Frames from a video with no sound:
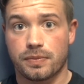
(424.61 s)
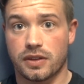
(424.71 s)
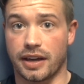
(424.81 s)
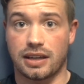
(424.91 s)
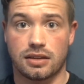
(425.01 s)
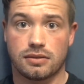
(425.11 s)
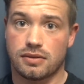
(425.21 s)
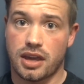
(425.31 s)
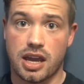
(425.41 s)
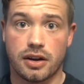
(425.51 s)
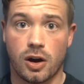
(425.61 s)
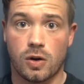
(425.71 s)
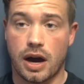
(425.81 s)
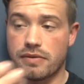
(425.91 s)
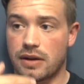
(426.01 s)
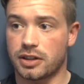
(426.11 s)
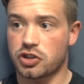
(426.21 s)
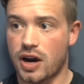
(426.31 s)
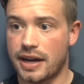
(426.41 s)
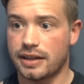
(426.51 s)
Like keto, I've never
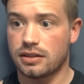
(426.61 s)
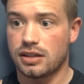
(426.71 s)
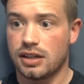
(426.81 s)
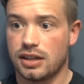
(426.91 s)
tried it.